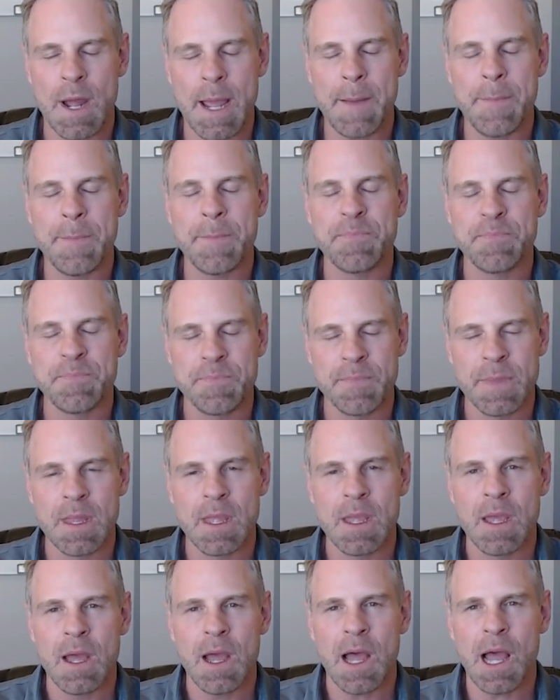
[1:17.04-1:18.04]
Right.
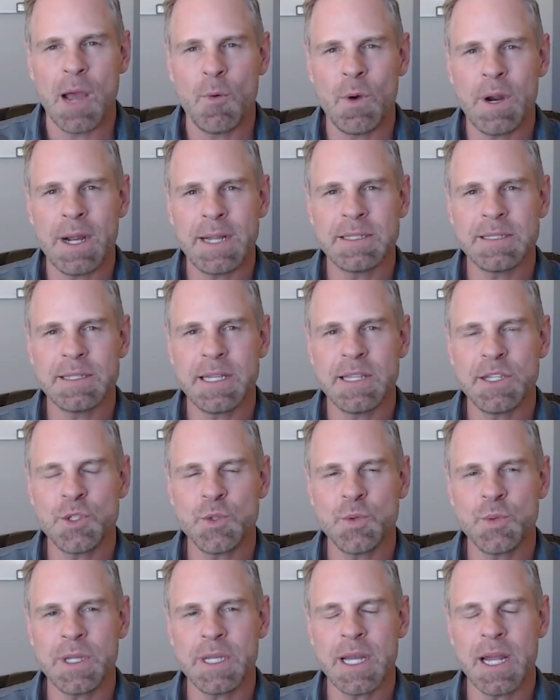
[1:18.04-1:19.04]
Where I'd say
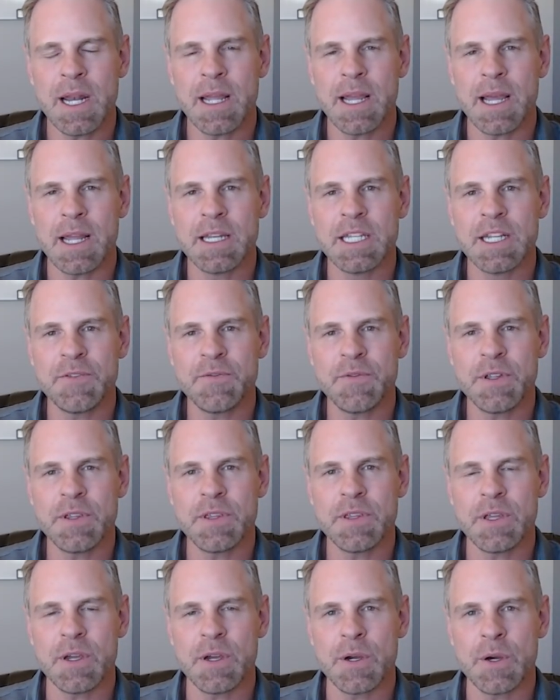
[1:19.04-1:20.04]
this really kind of got
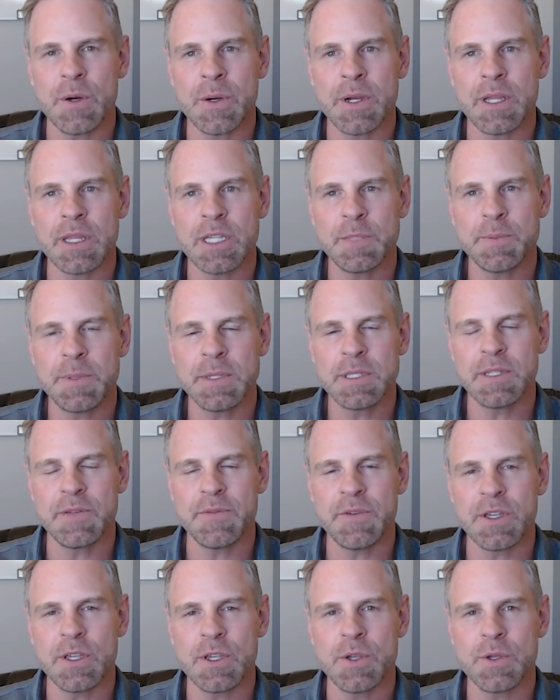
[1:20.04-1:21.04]
different though in the
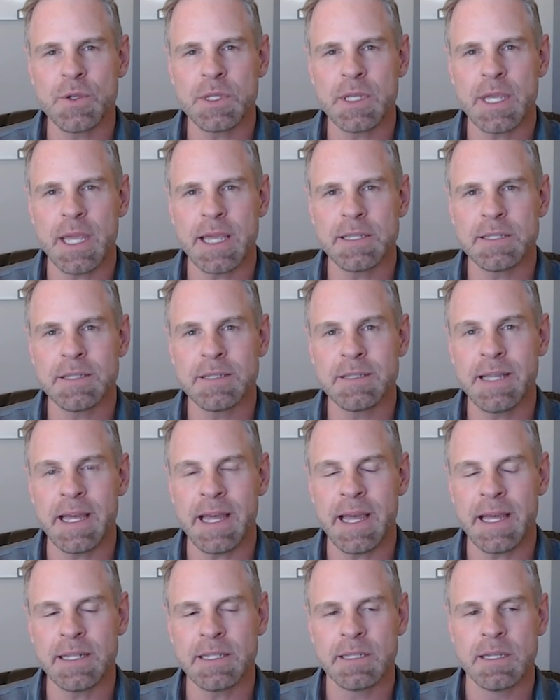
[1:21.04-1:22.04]
specific use case is
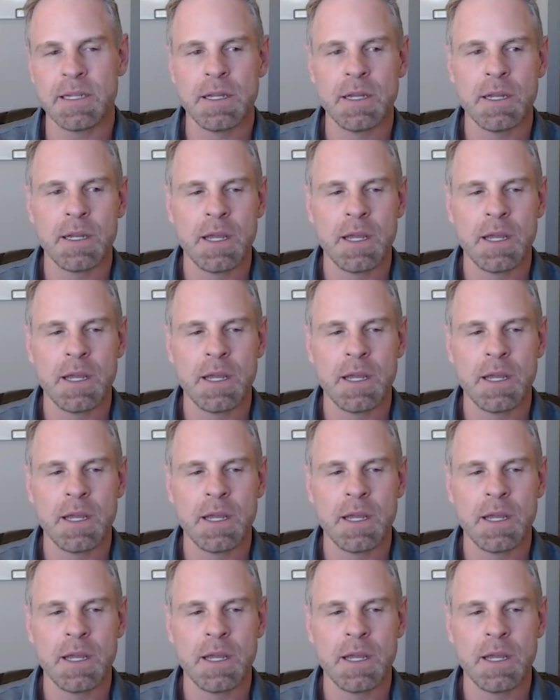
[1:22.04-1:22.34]
that